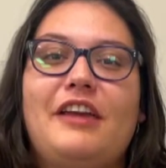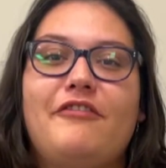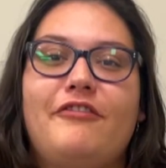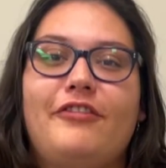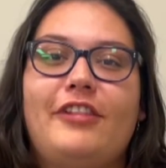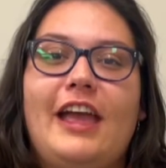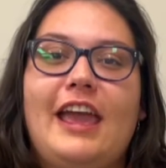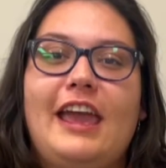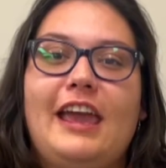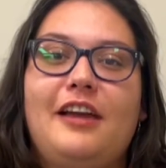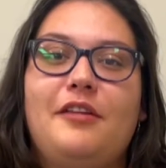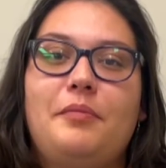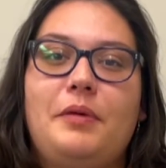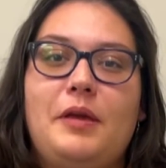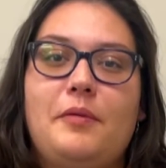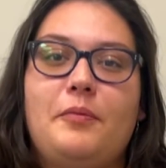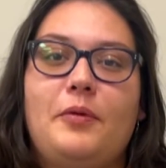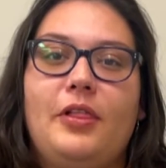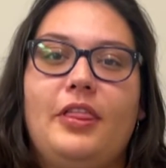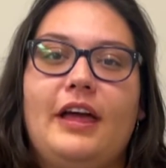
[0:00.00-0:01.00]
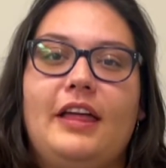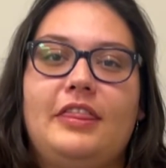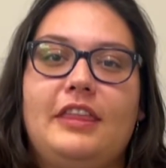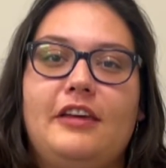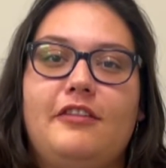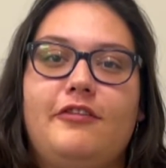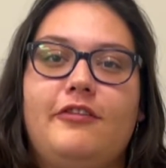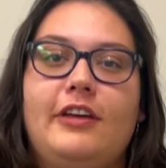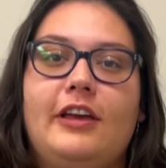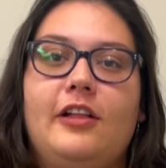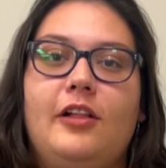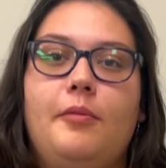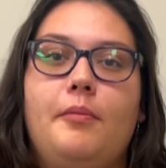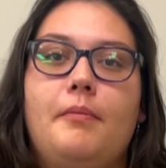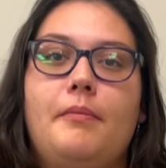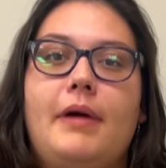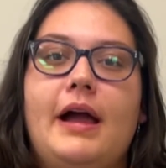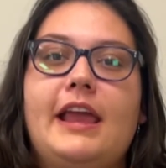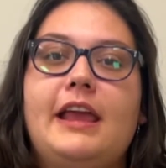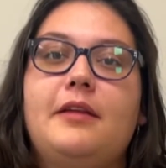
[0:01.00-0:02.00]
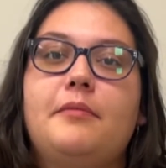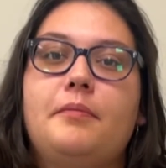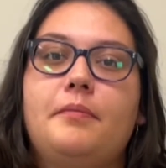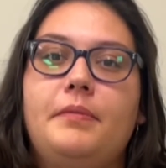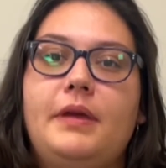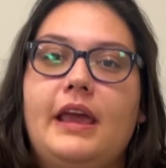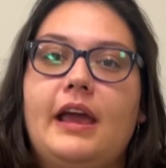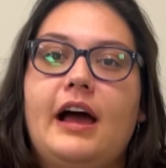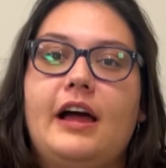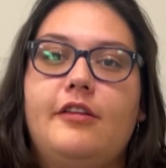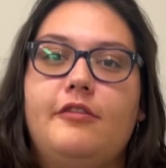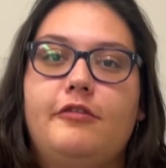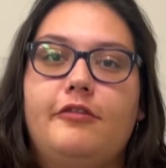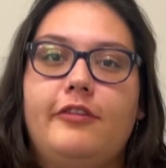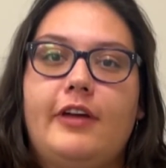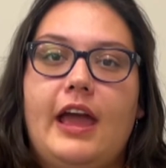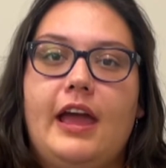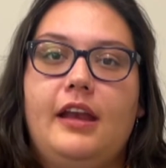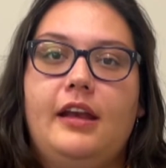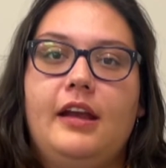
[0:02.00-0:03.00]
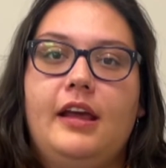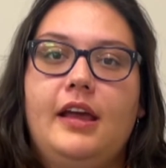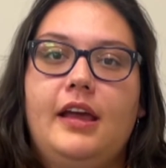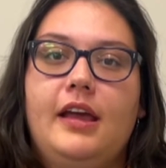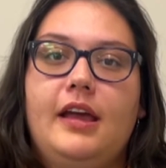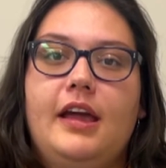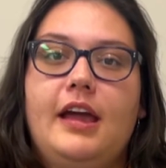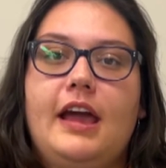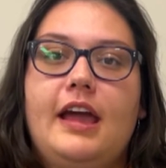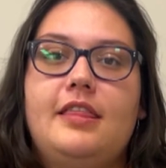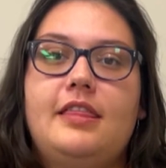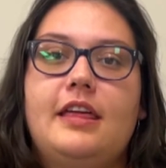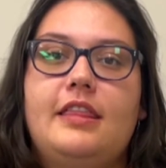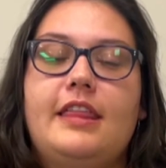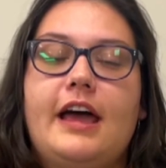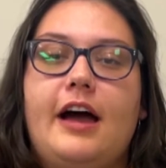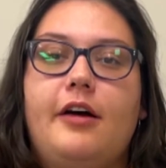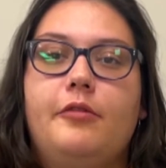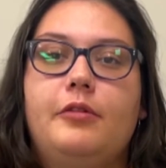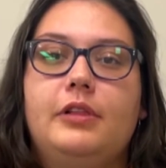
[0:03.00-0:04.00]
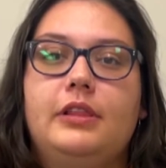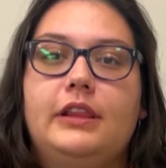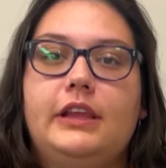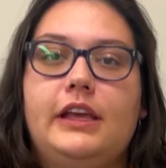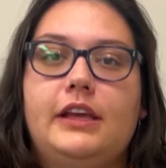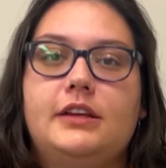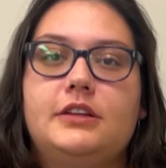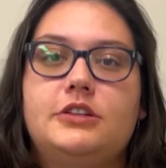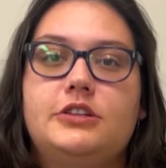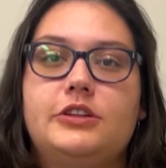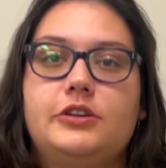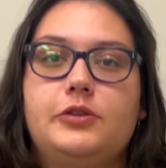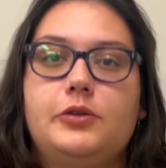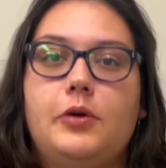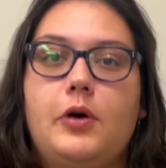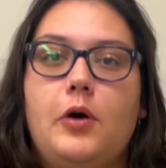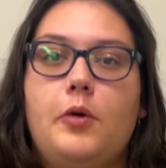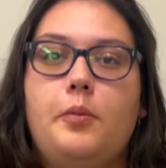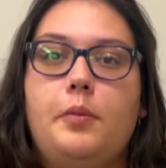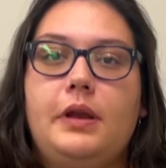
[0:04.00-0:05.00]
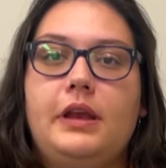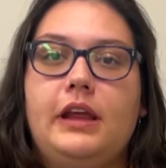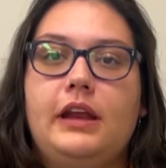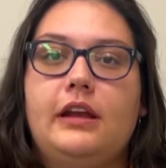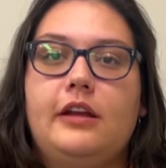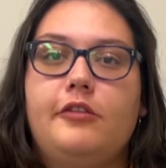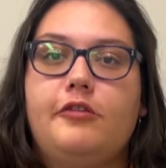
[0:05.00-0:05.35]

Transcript: flag people that they feel might be unfit, and then that will lead to opening a